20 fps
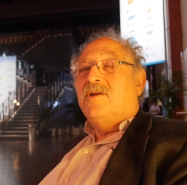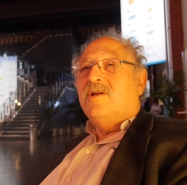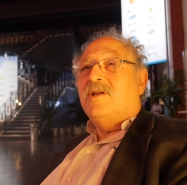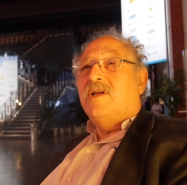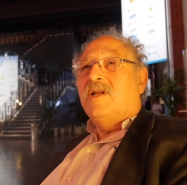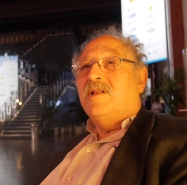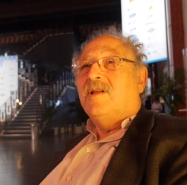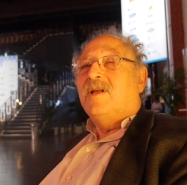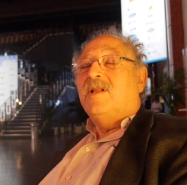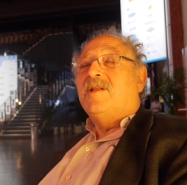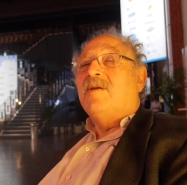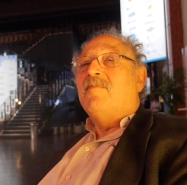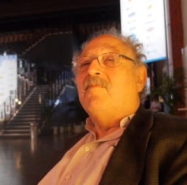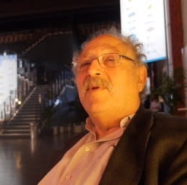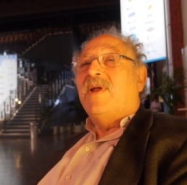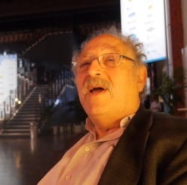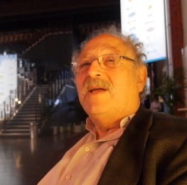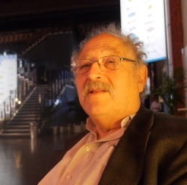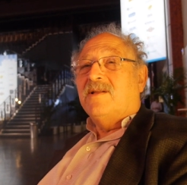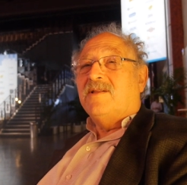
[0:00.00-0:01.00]
it, it
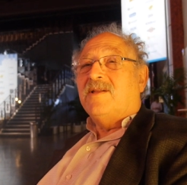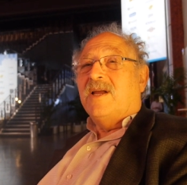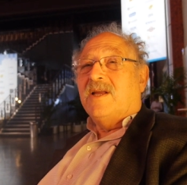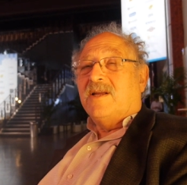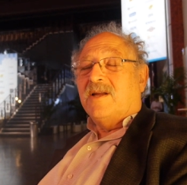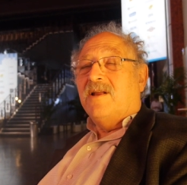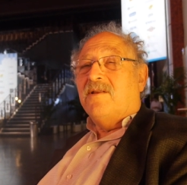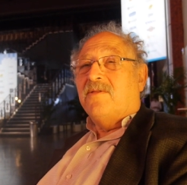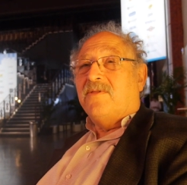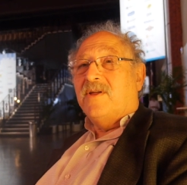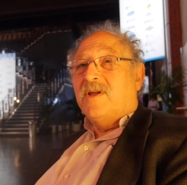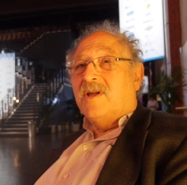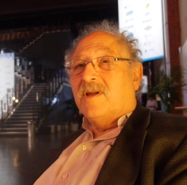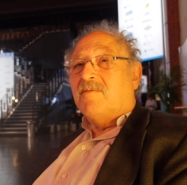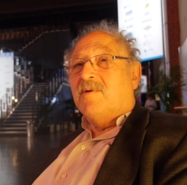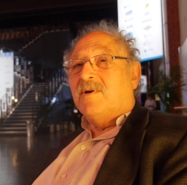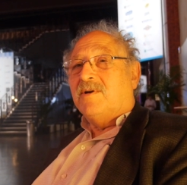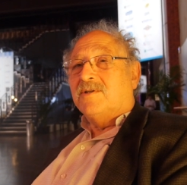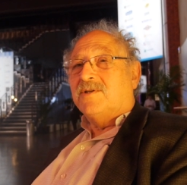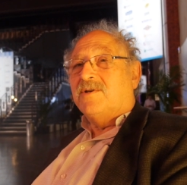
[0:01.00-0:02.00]
implies that I can
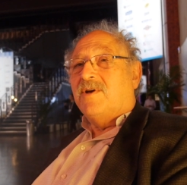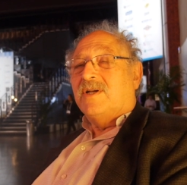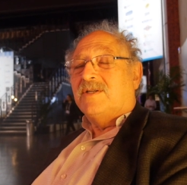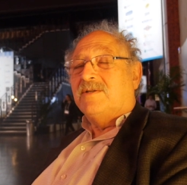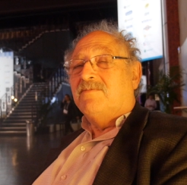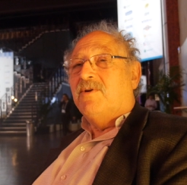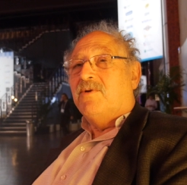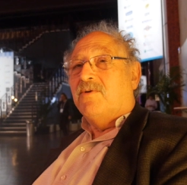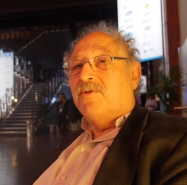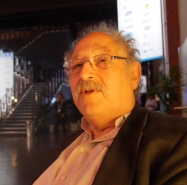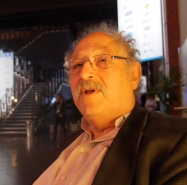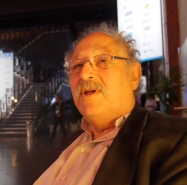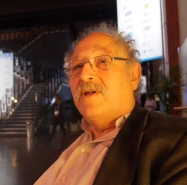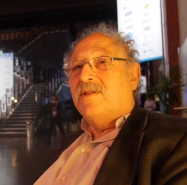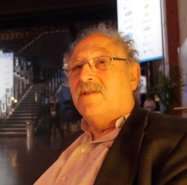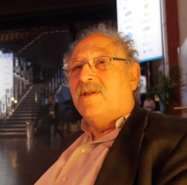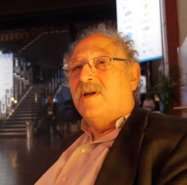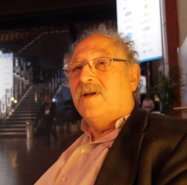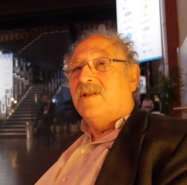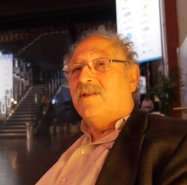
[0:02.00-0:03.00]
think because you asked me to think
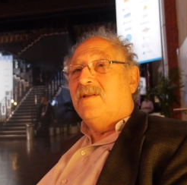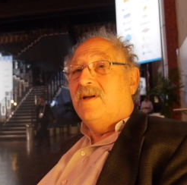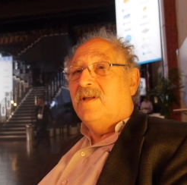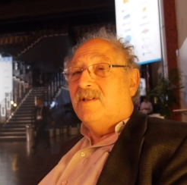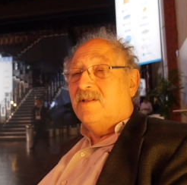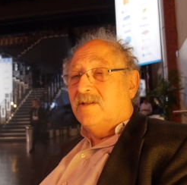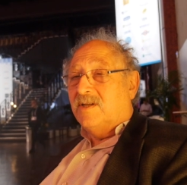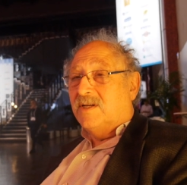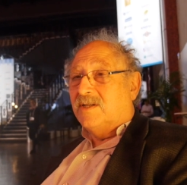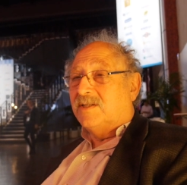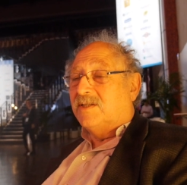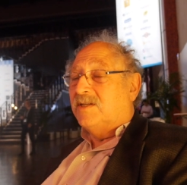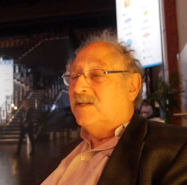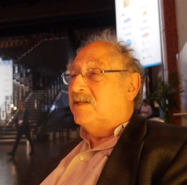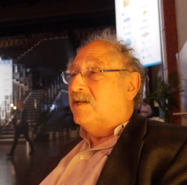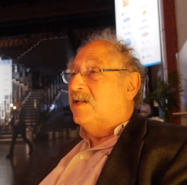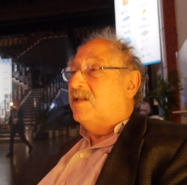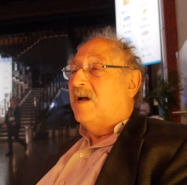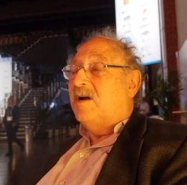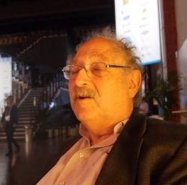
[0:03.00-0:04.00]
that, and this
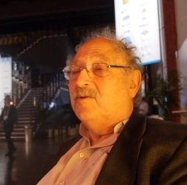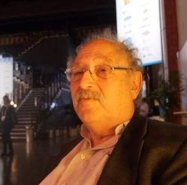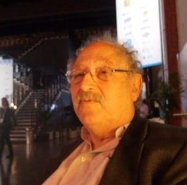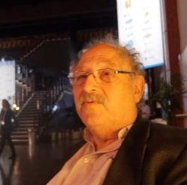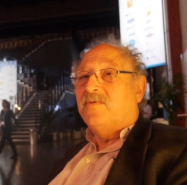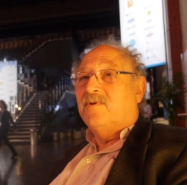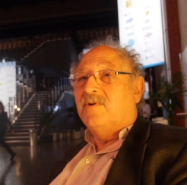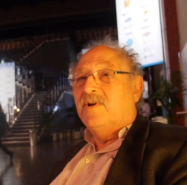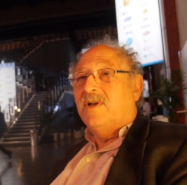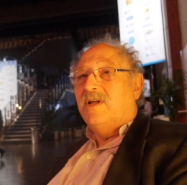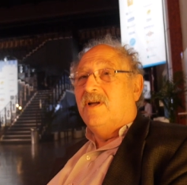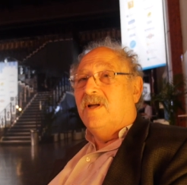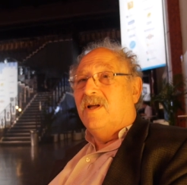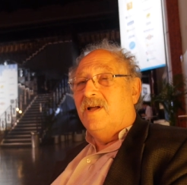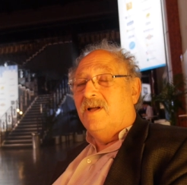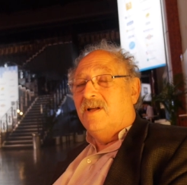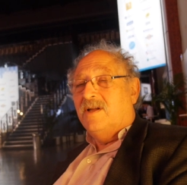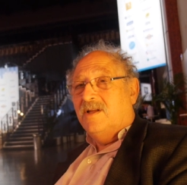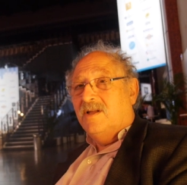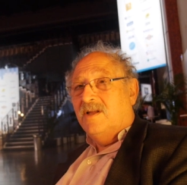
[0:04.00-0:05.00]
is a doubtful,
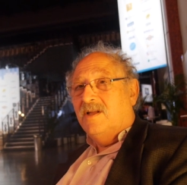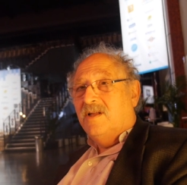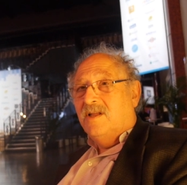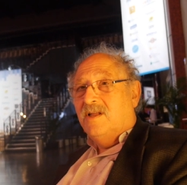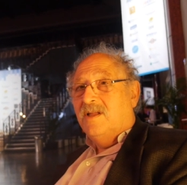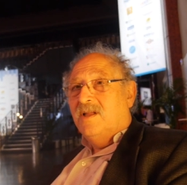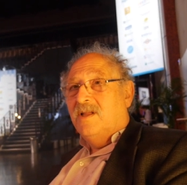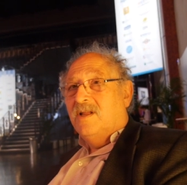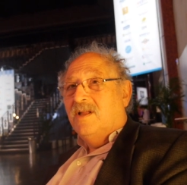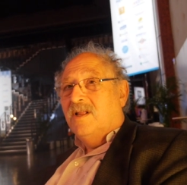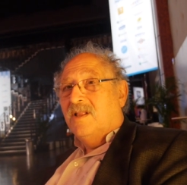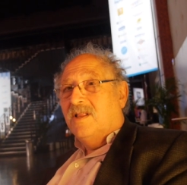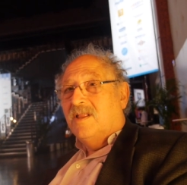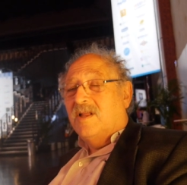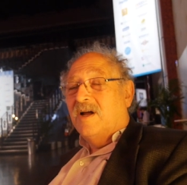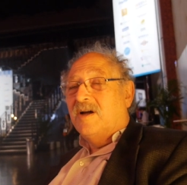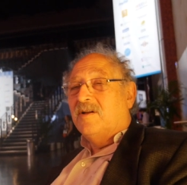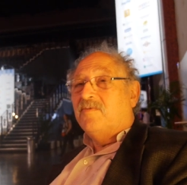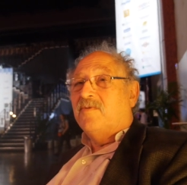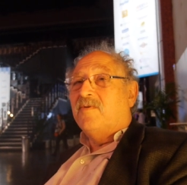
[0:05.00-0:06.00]
uh,
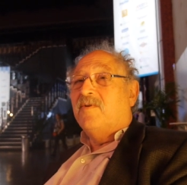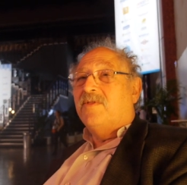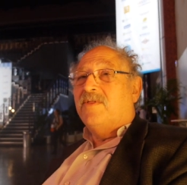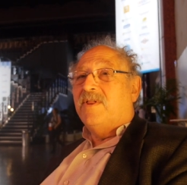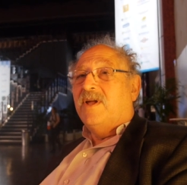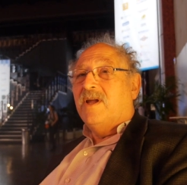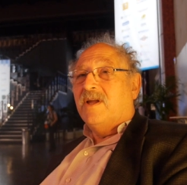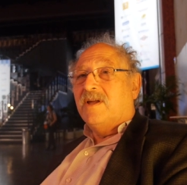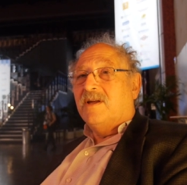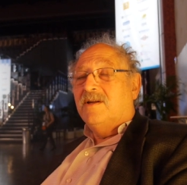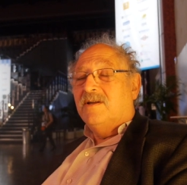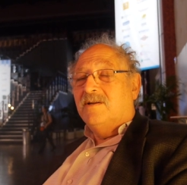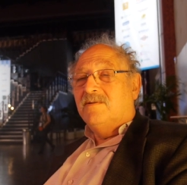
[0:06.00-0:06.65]
doubtful thing.